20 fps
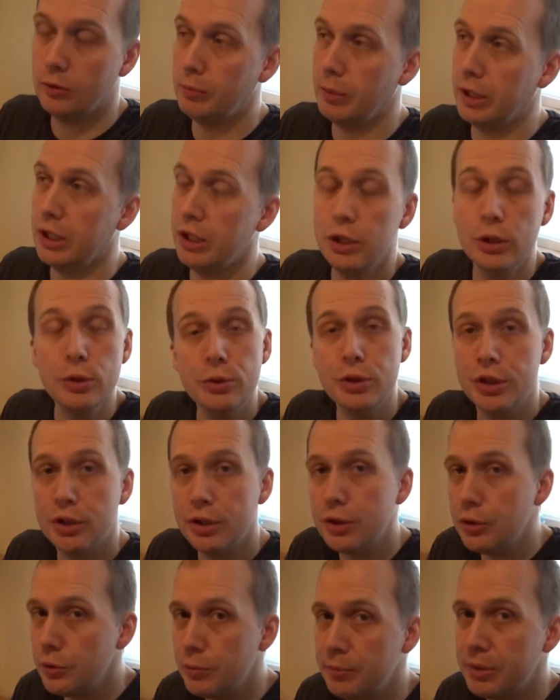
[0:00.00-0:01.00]
my
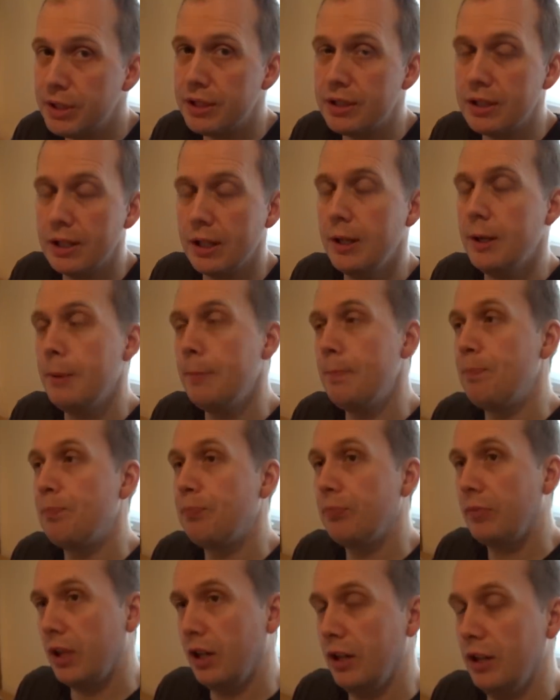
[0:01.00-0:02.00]
YouTubes,
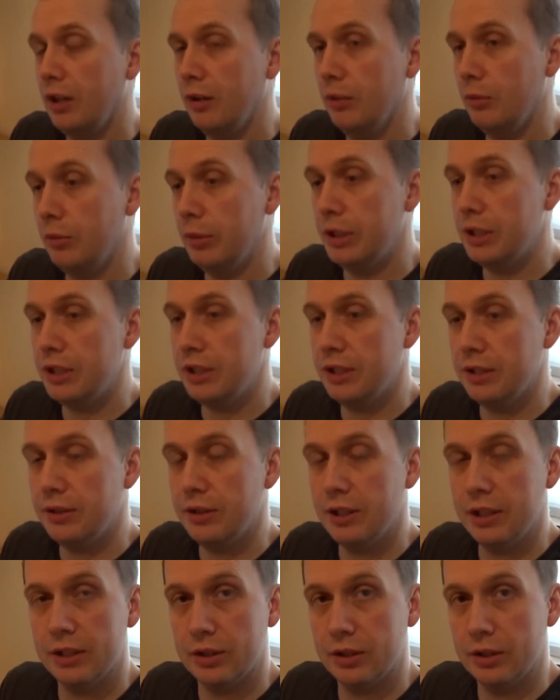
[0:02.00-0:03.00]
which
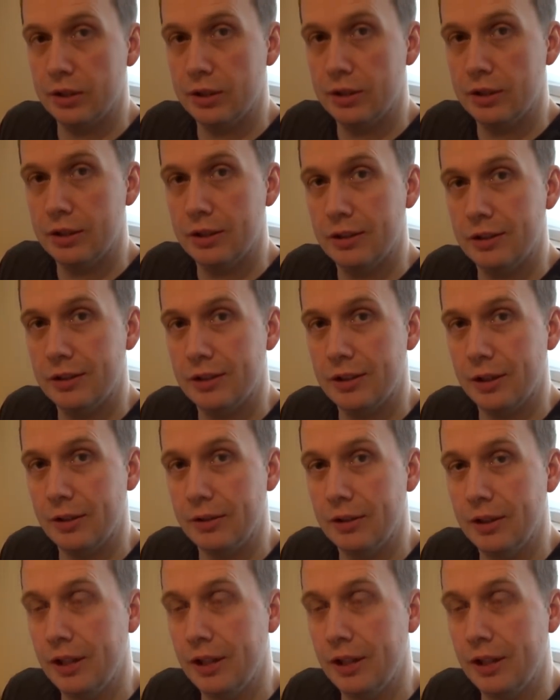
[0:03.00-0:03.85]
is good. So,